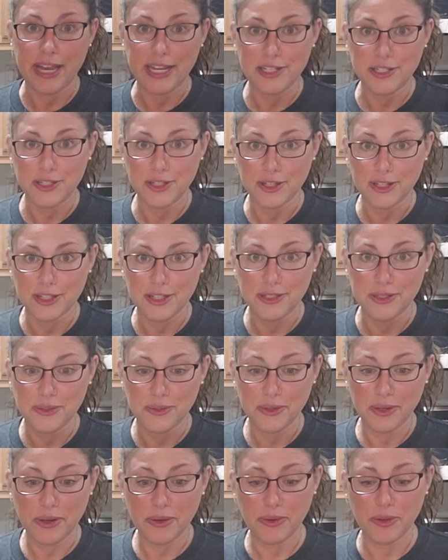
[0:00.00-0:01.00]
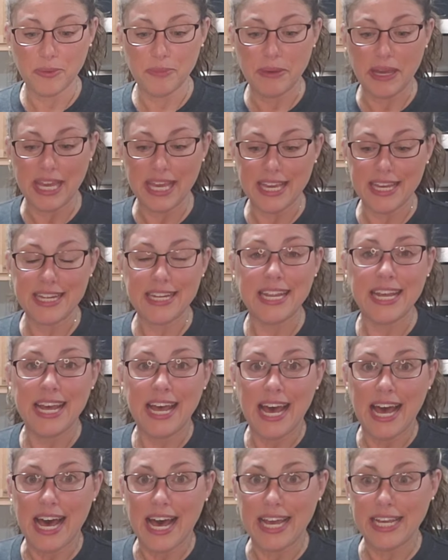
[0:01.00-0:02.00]
I took the donut hole pan,
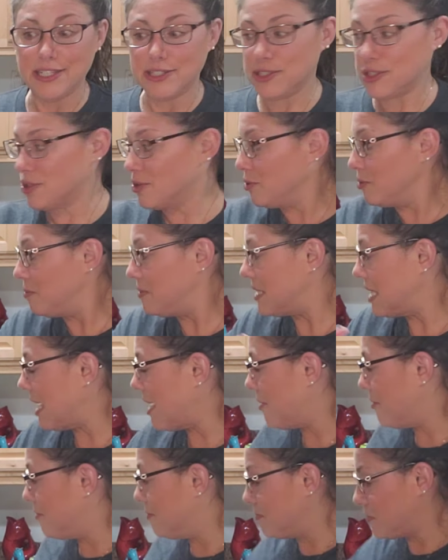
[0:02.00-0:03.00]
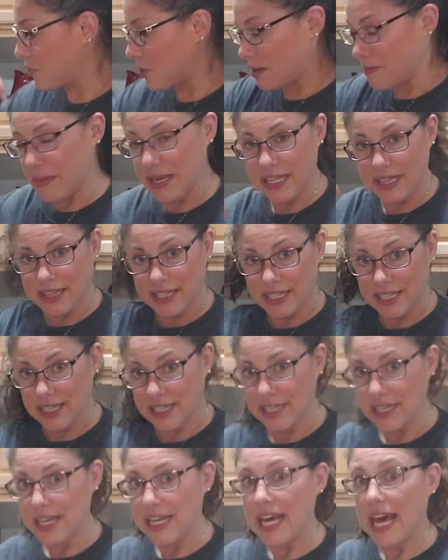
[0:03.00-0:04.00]
I scooped out, so I made
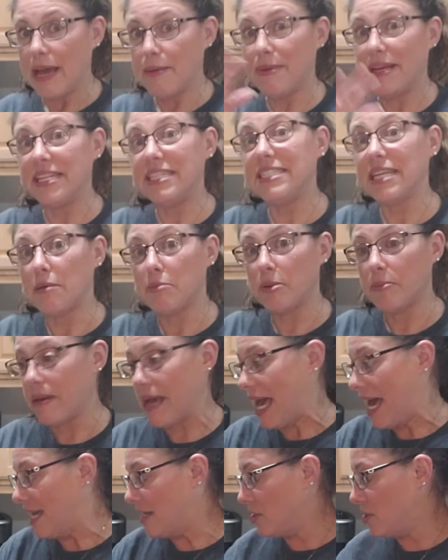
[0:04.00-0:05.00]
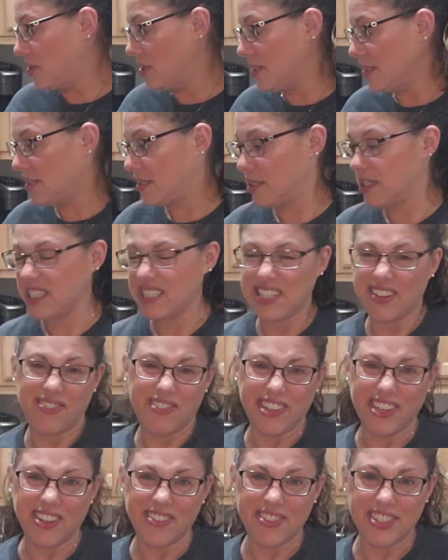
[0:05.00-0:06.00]
a double batch because I
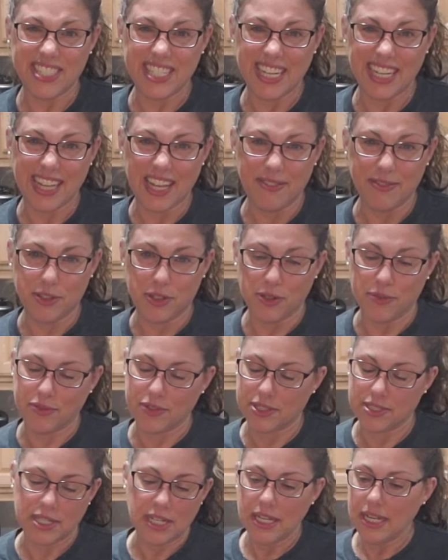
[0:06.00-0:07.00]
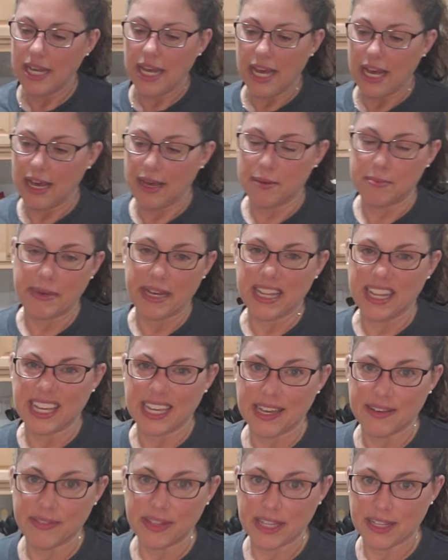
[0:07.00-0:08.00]
figure if there's any leftovers, I
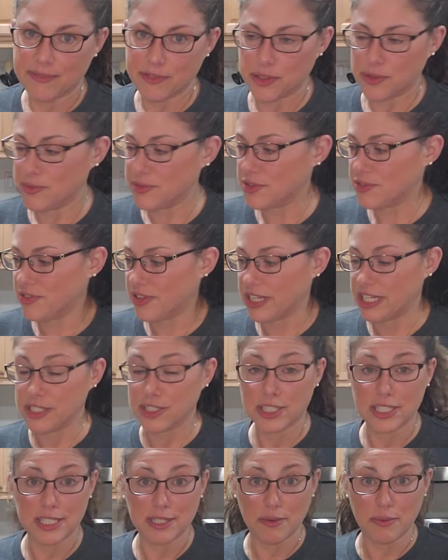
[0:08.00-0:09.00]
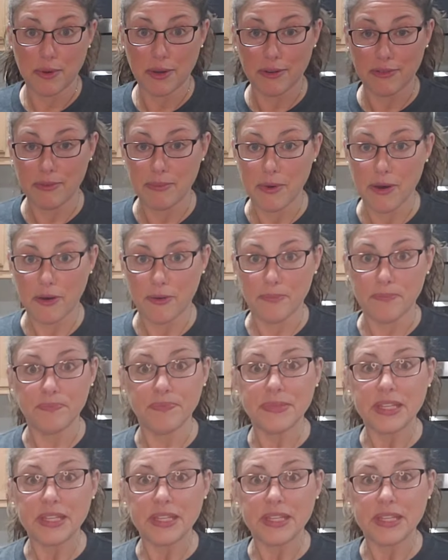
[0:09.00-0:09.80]
like having leftovers for lunch because I work from home.